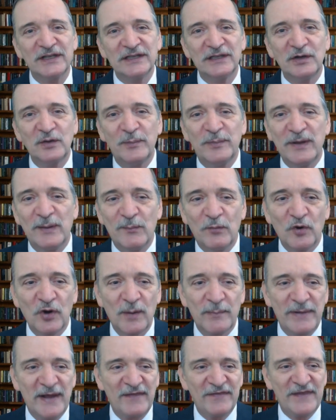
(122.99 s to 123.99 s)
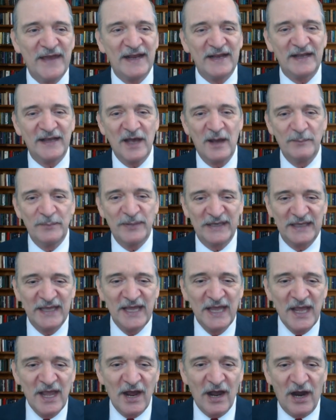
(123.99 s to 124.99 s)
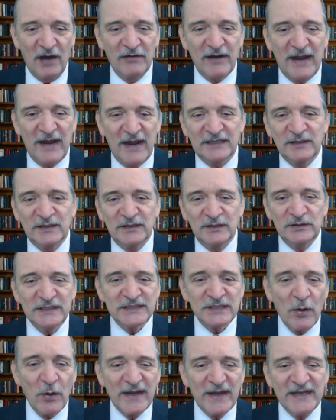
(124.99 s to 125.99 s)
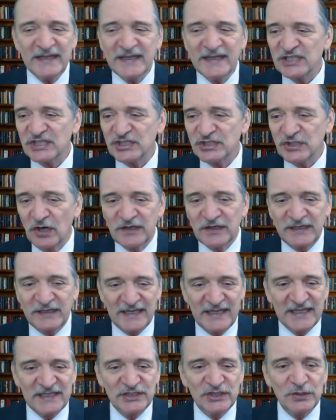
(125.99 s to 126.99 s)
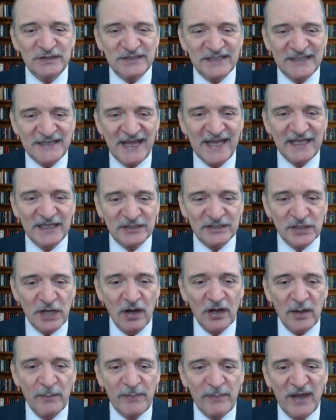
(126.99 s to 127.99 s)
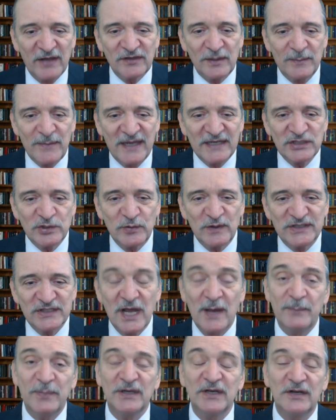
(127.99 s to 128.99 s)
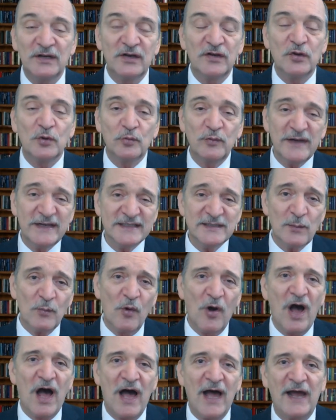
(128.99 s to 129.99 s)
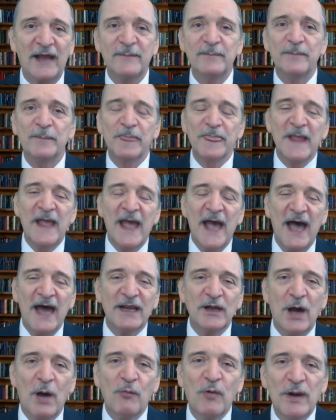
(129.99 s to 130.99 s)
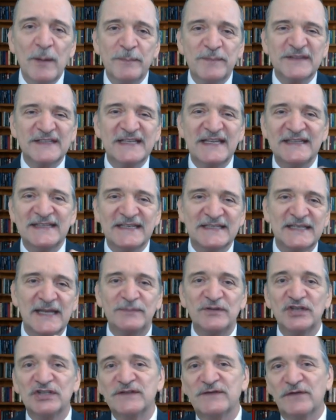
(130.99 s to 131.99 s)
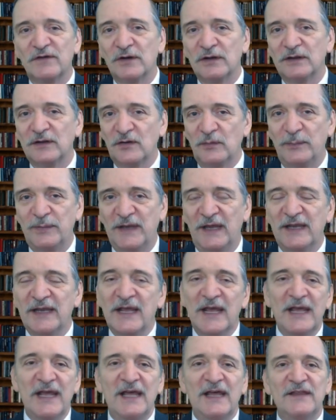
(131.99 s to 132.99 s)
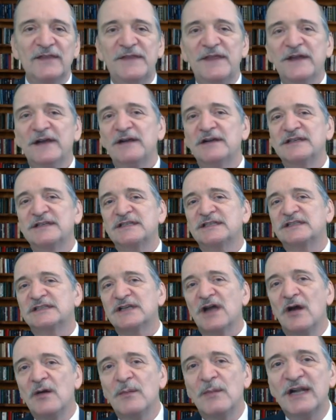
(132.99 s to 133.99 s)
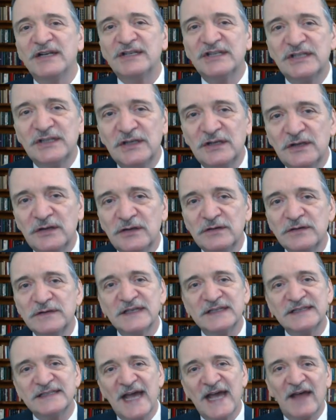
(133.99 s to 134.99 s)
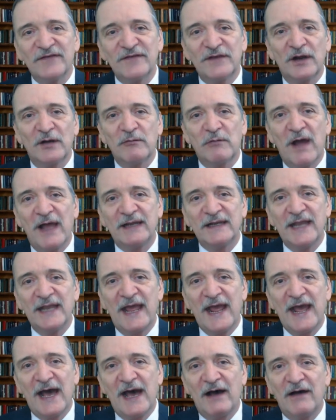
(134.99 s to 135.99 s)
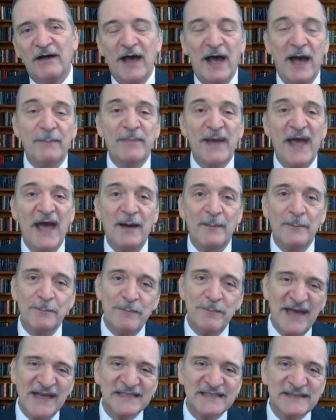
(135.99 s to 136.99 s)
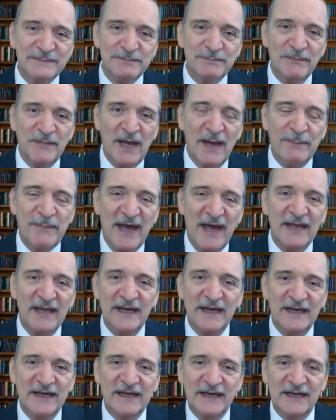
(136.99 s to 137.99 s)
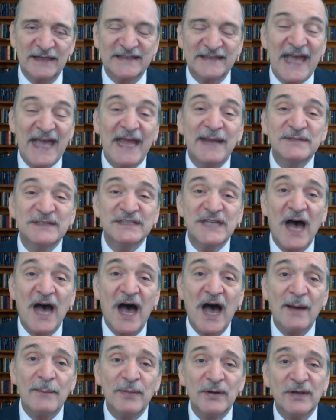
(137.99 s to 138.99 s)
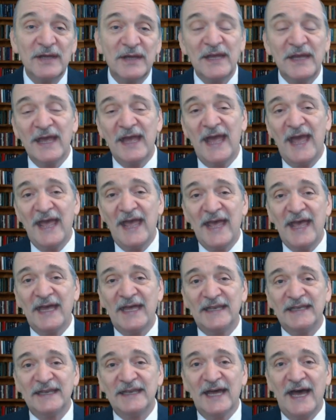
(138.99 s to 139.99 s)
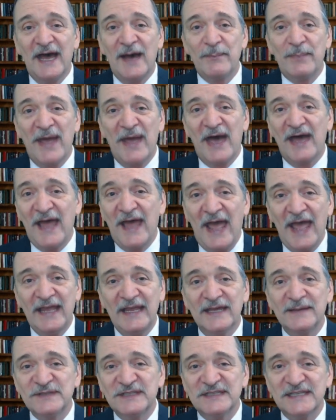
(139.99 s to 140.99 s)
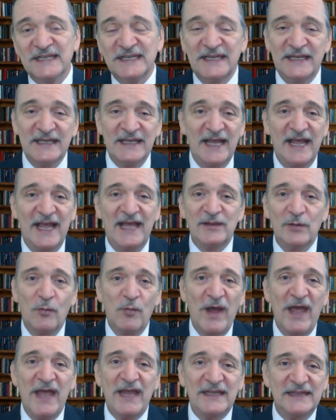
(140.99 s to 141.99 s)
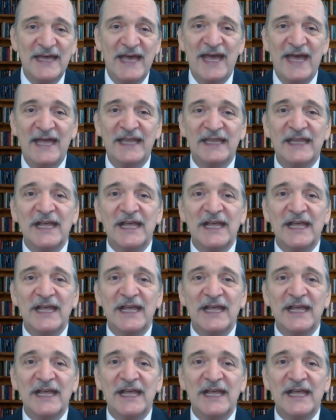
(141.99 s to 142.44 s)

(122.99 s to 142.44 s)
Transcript: a little bit more about that company. All right, let's go ahead and get started into today and talk about the Macerich Company. Now, the reason why, I, I want to set this up just for a little bit. There is so much news that's out there right now about best about uh, GameStop and about A M C and the way that